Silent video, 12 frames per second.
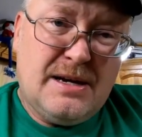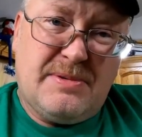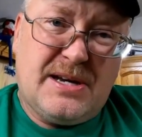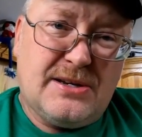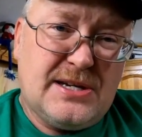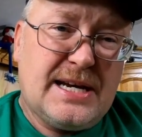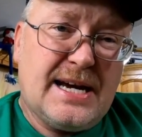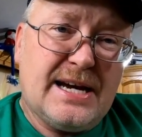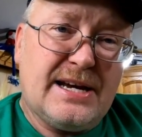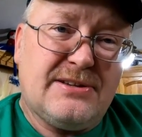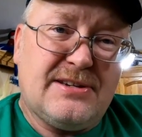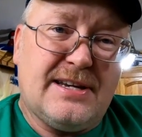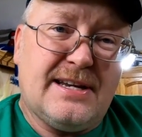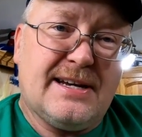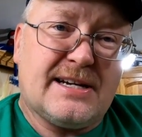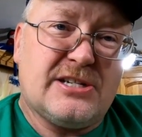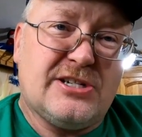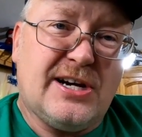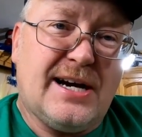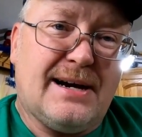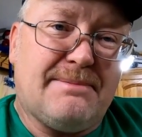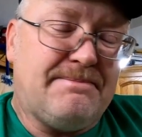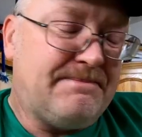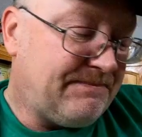because they got to get to the next
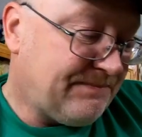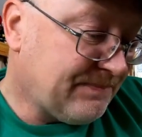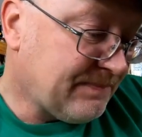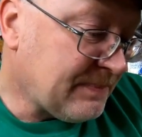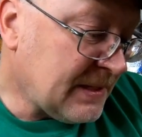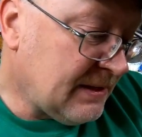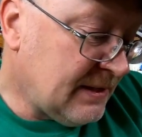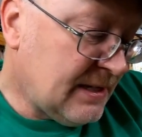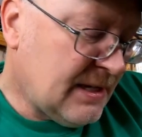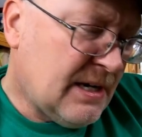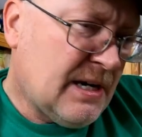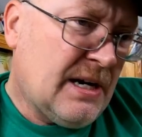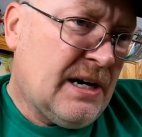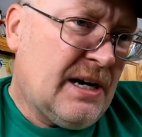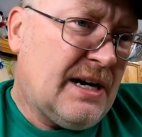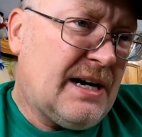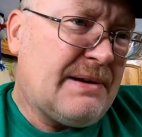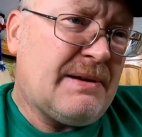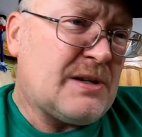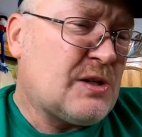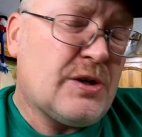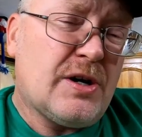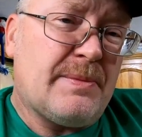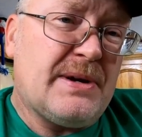job. I'm not
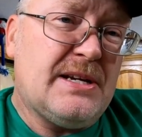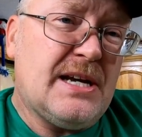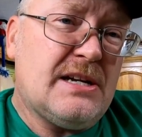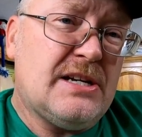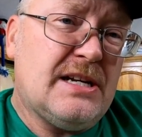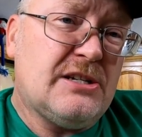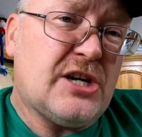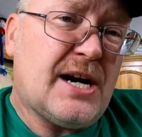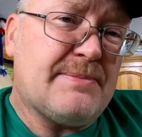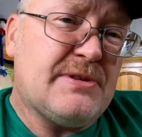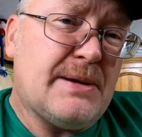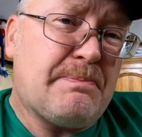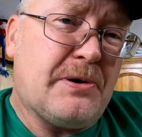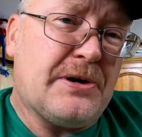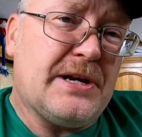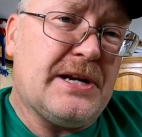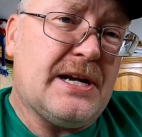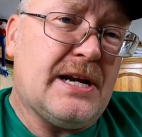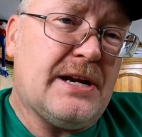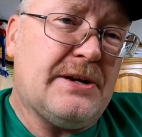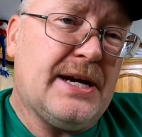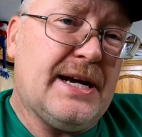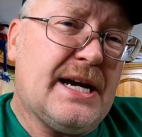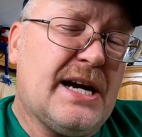sure how many jobs they put in a
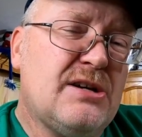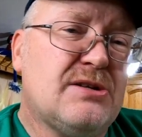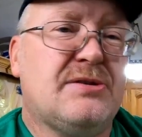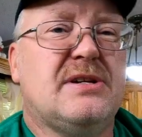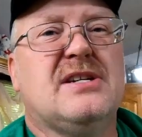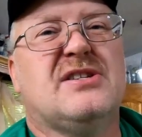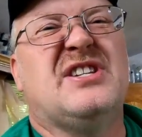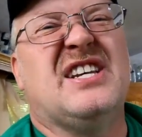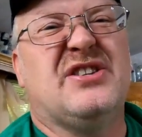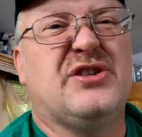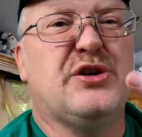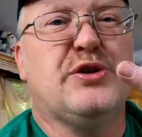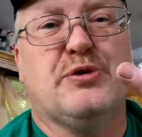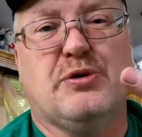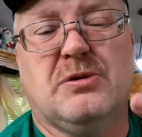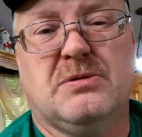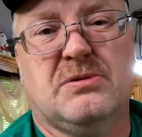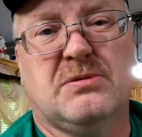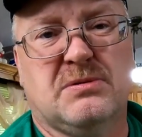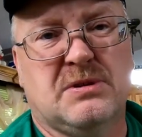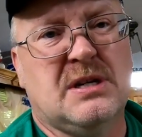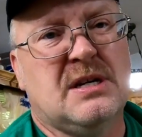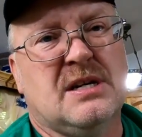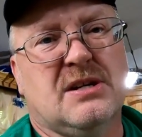day. I usually just did 2,
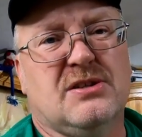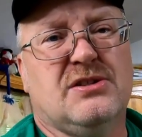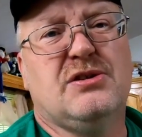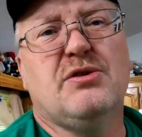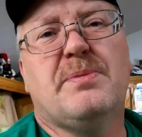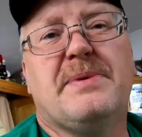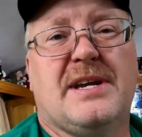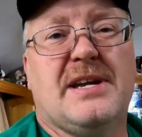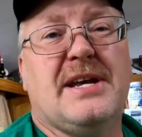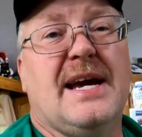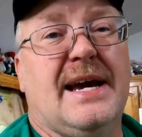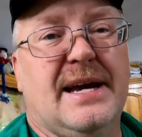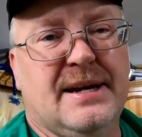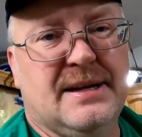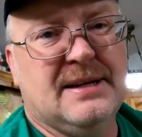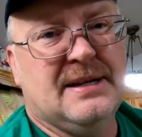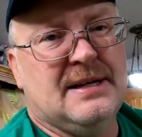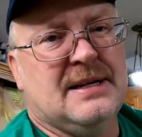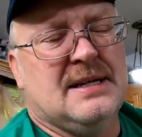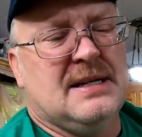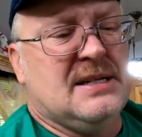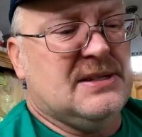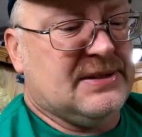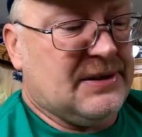because 2 have been a day.
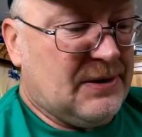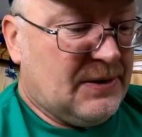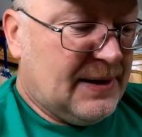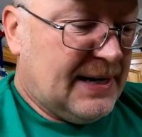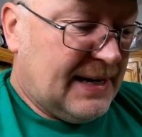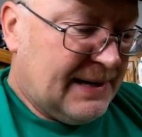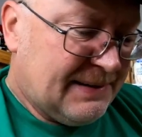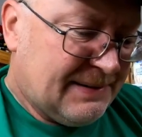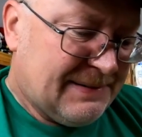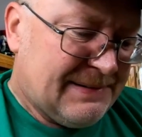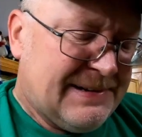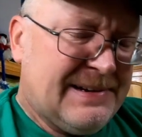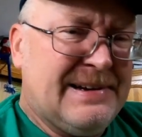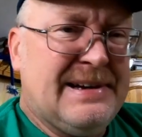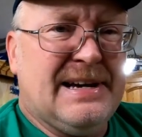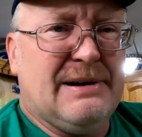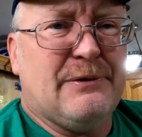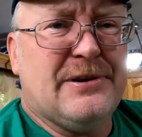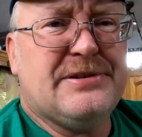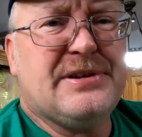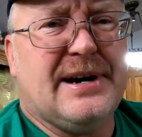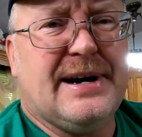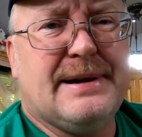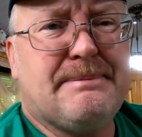So at one
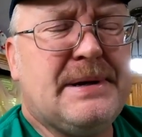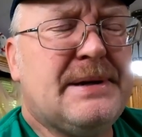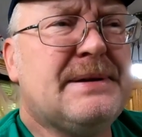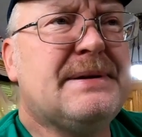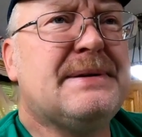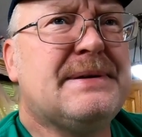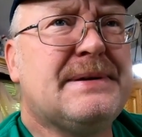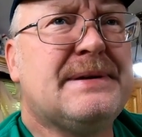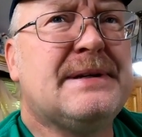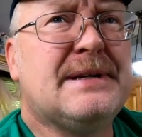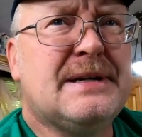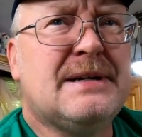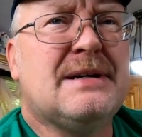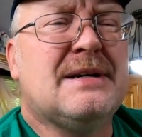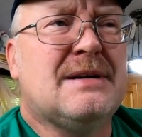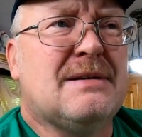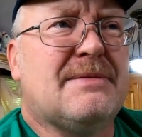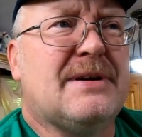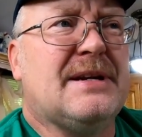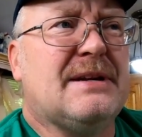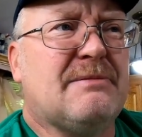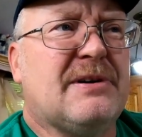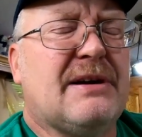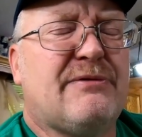time,
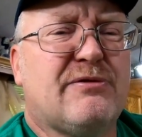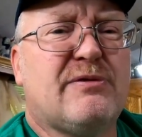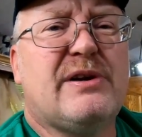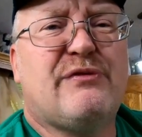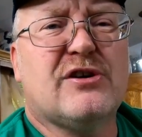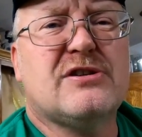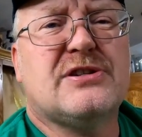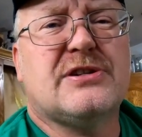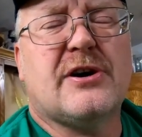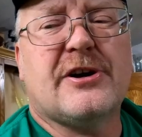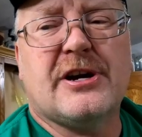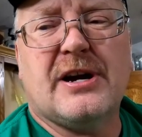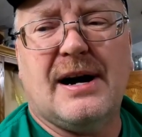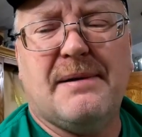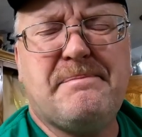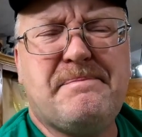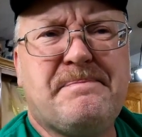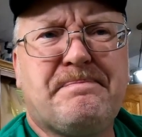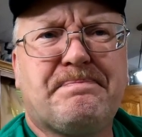when we first started up,